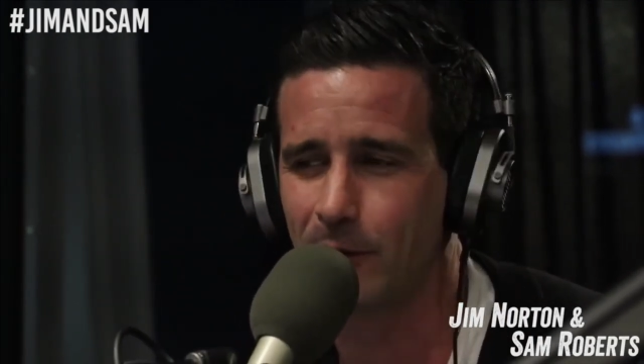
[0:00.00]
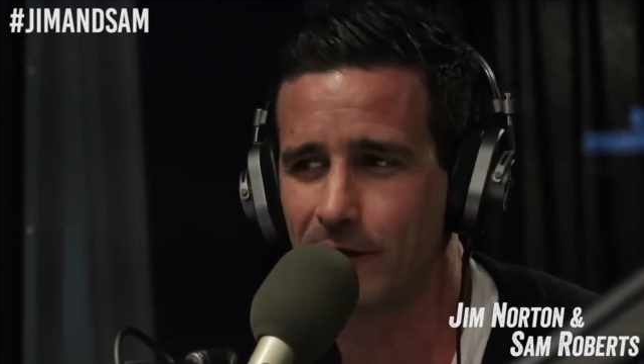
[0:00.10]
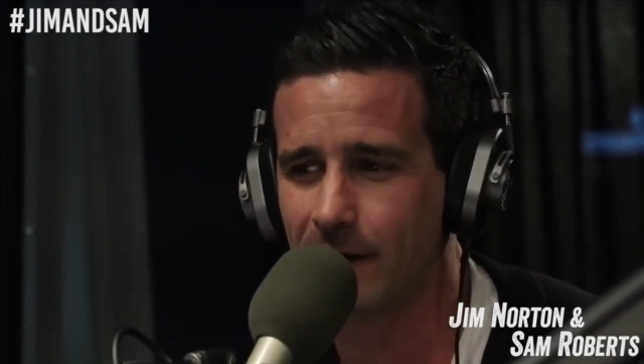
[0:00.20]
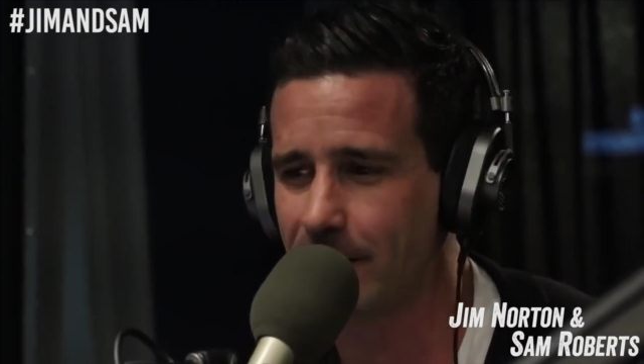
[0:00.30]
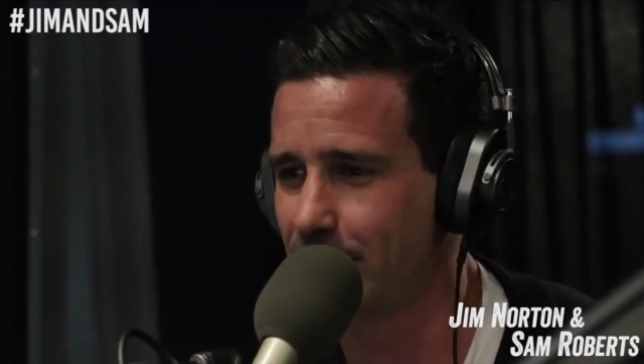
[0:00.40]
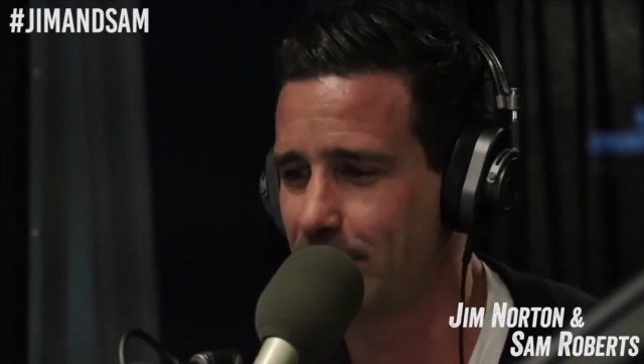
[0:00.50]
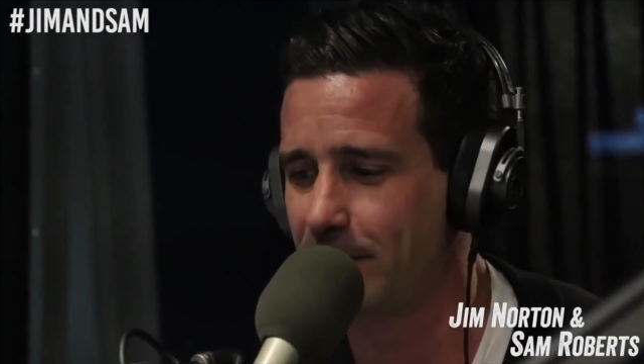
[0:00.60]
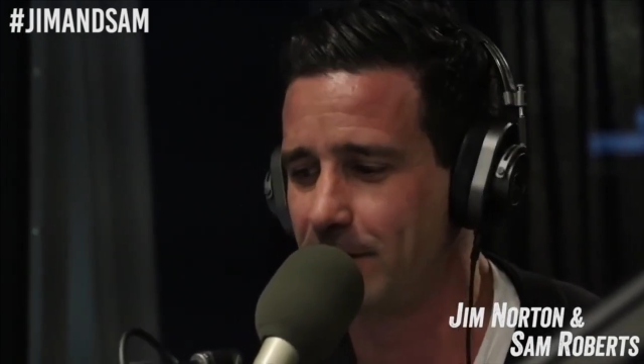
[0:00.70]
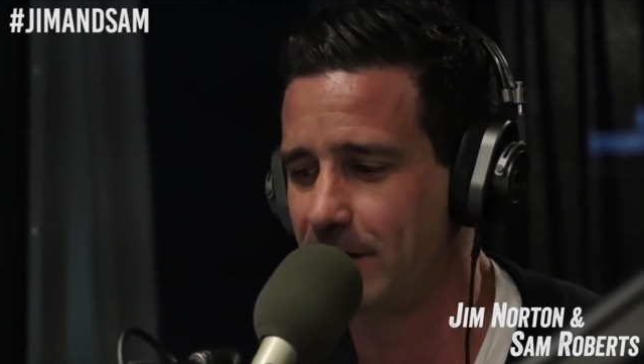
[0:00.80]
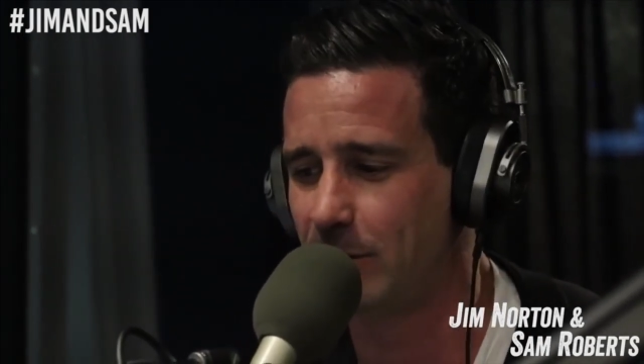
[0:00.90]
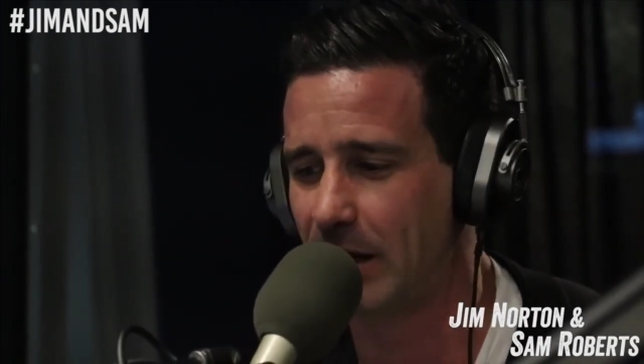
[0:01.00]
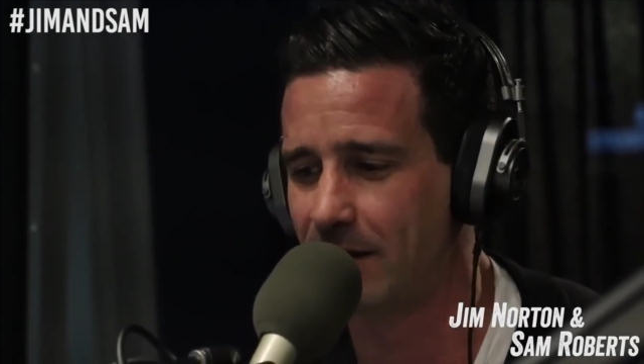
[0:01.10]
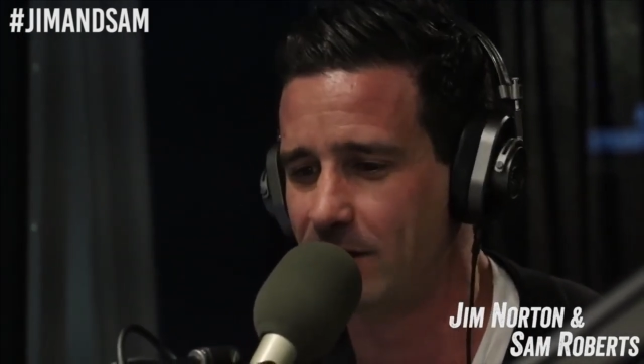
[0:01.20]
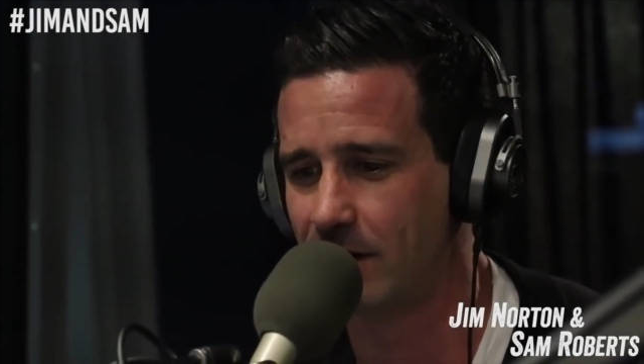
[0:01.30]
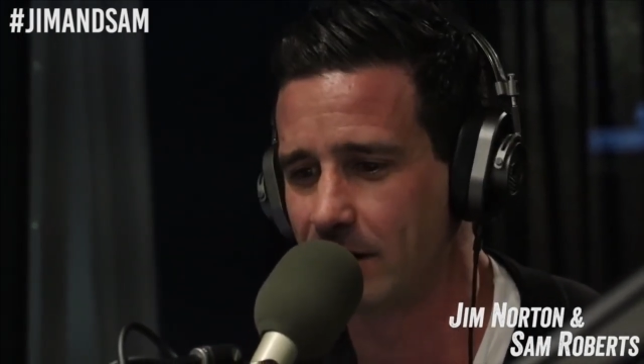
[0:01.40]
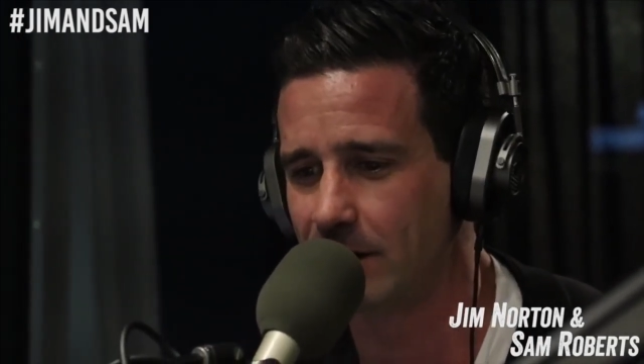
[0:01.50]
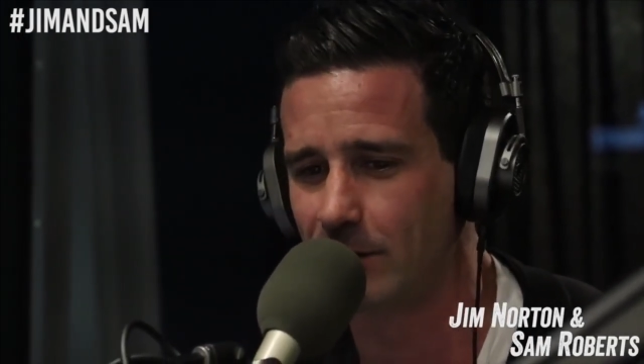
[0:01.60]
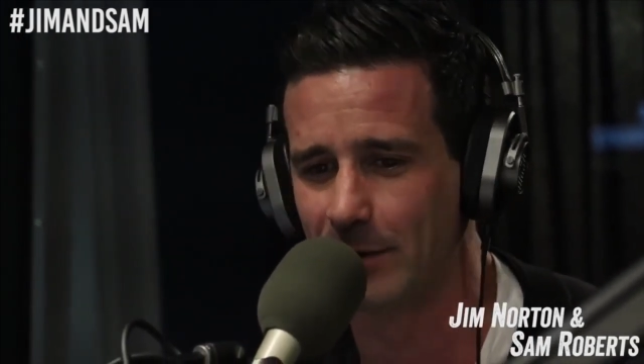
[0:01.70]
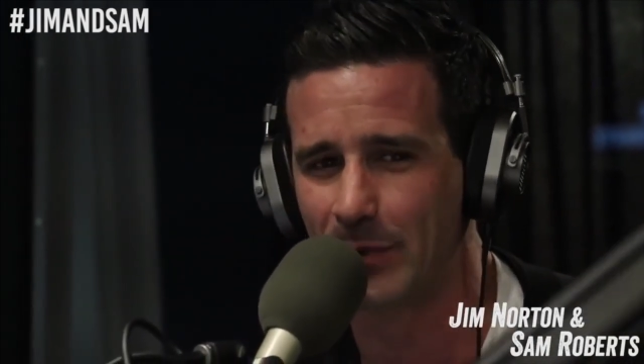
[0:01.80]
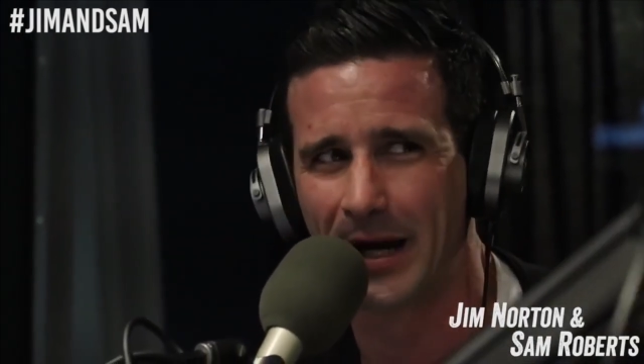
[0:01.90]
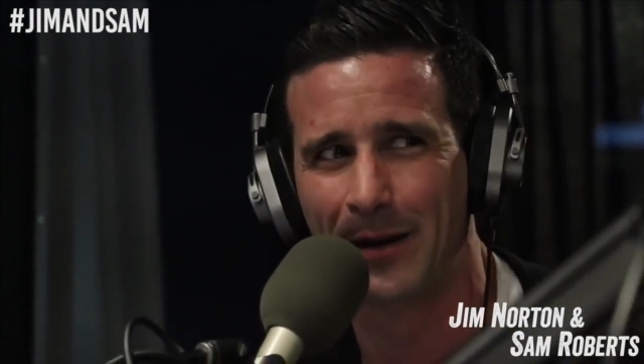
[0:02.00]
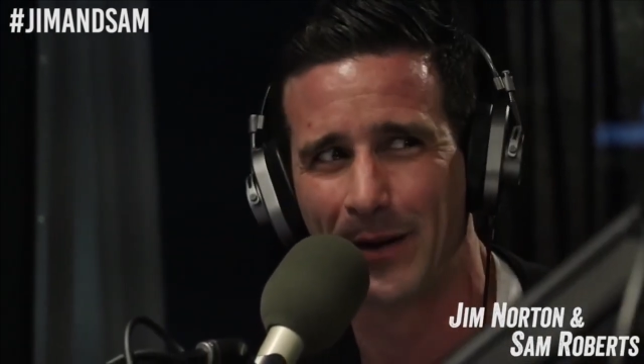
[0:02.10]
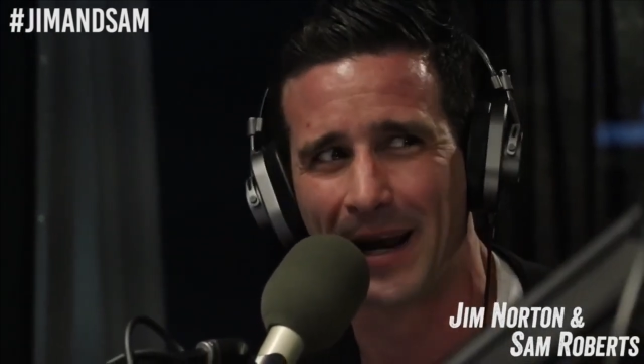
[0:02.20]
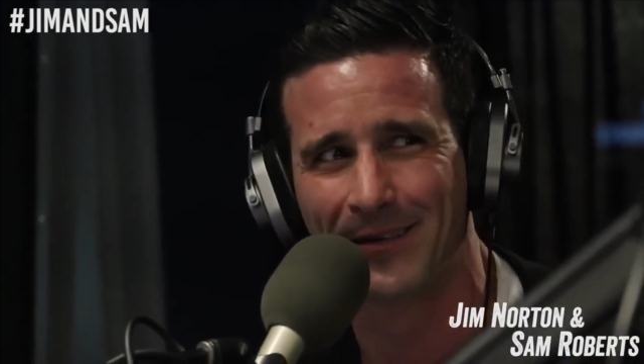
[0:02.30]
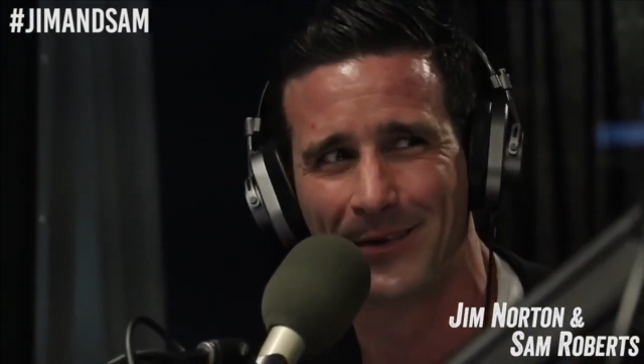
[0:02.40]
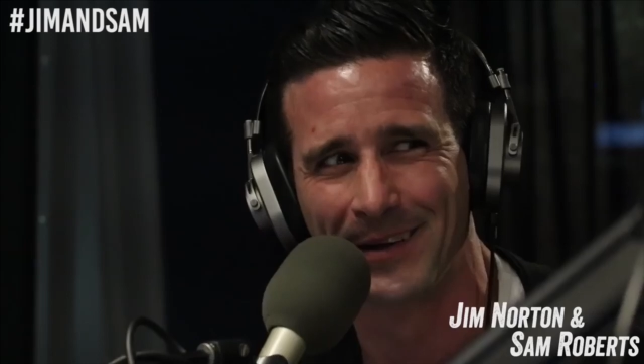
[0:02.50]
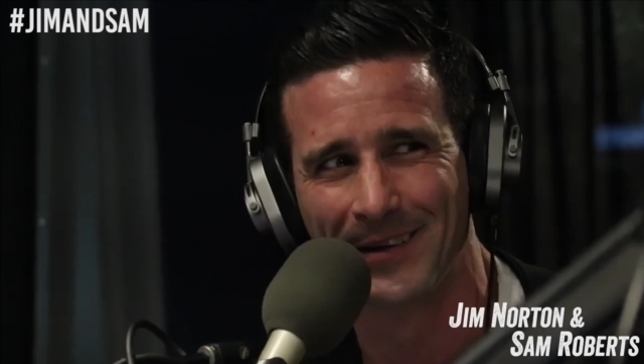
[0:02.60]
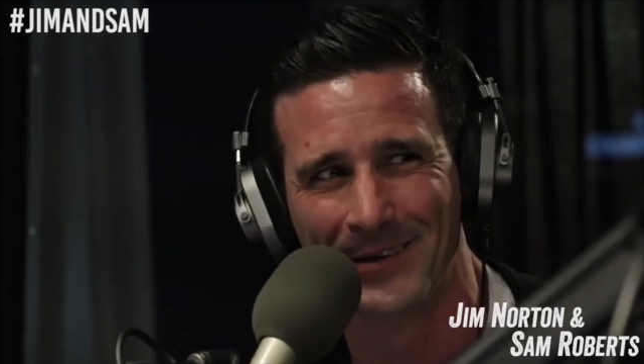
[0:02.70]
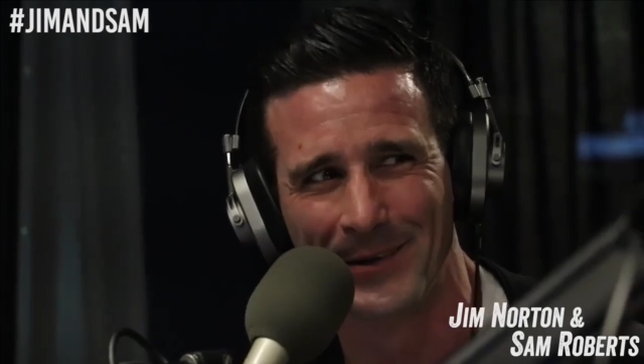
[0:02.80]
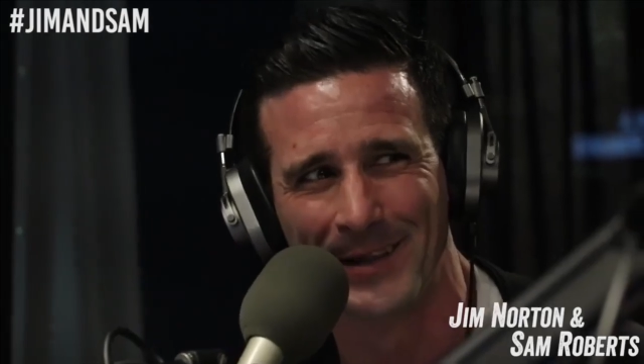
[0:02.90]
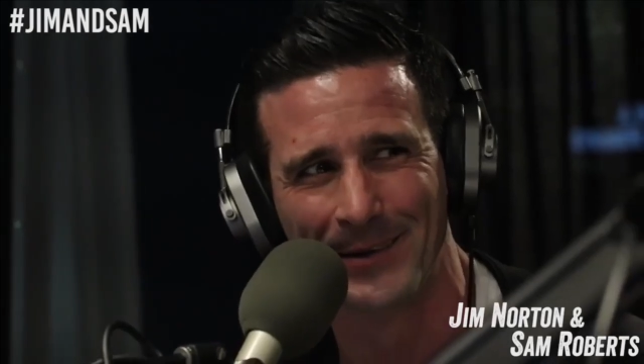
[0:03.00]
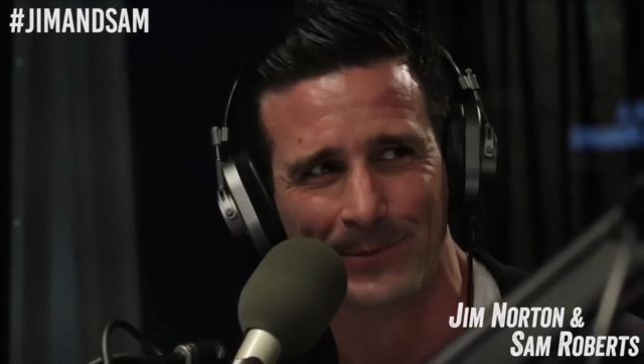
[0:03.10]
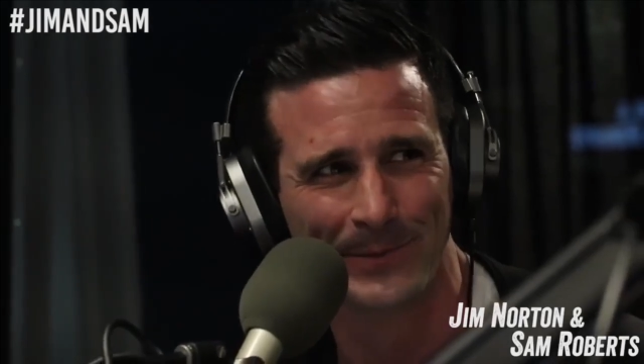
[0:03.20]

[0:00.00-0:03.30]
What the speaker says: what is a 115-pound junkie with a pipe actually going to do to you?